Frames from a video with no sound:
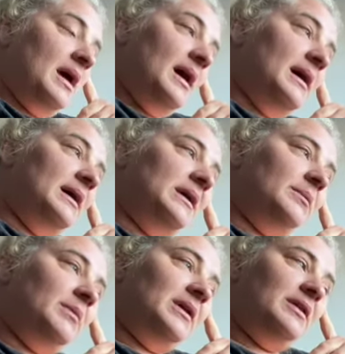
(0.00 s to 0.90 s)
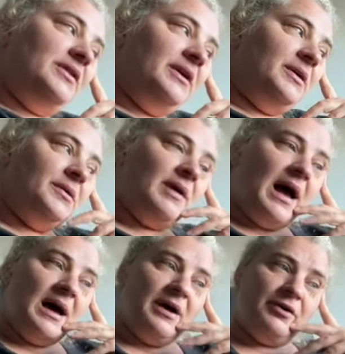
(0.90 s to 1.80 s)
There
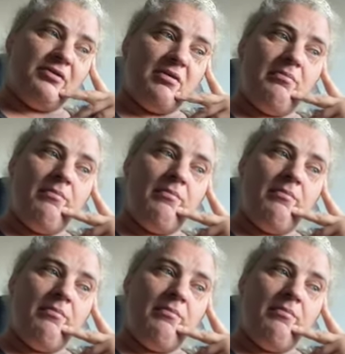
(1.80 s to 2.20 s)
are...